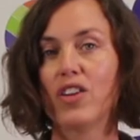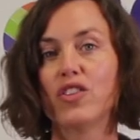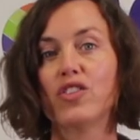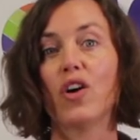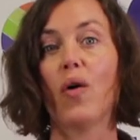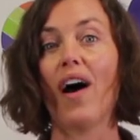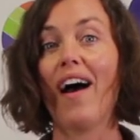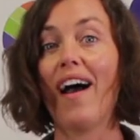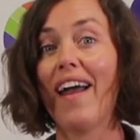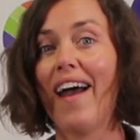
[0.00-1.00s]
So
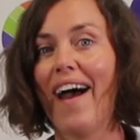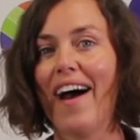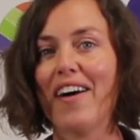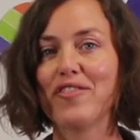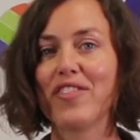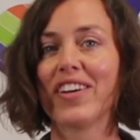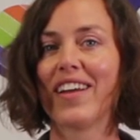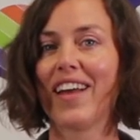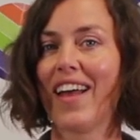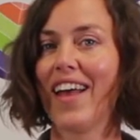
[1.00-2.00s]
I have
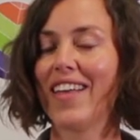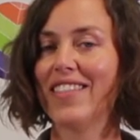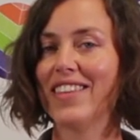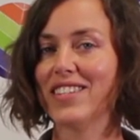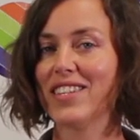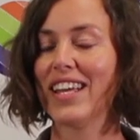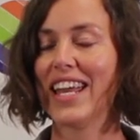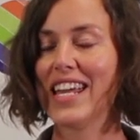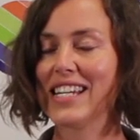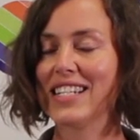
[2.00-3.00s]
this
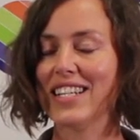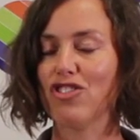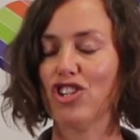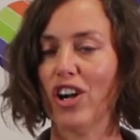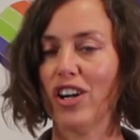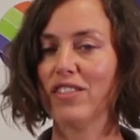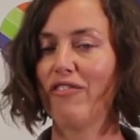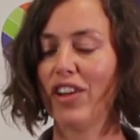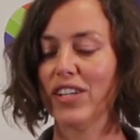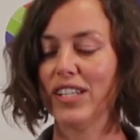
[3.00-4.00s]
handy chart,
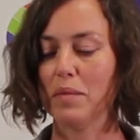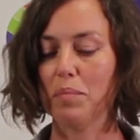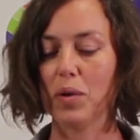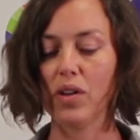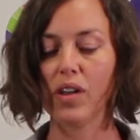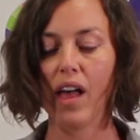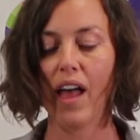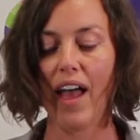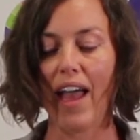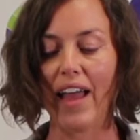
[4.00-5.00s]
very simple,
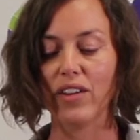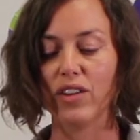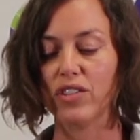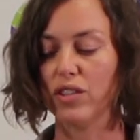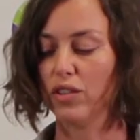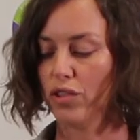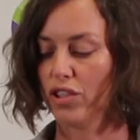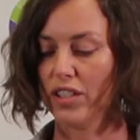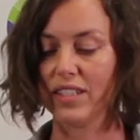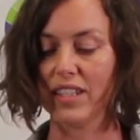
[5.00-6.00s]
and our
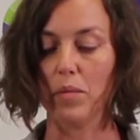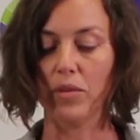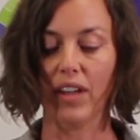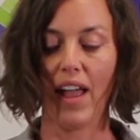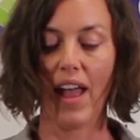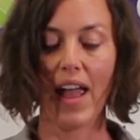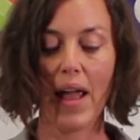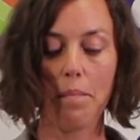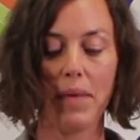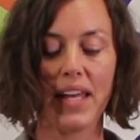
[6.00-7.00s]
solutions labeled
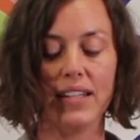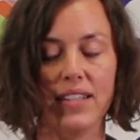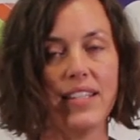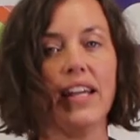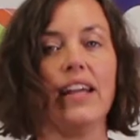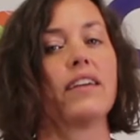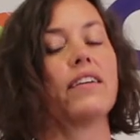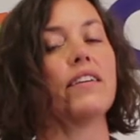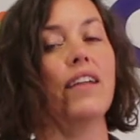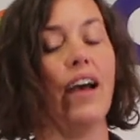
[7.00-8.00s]
A, B, and C.
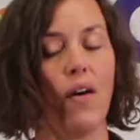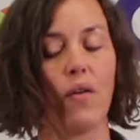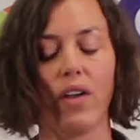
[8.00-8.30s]
Now,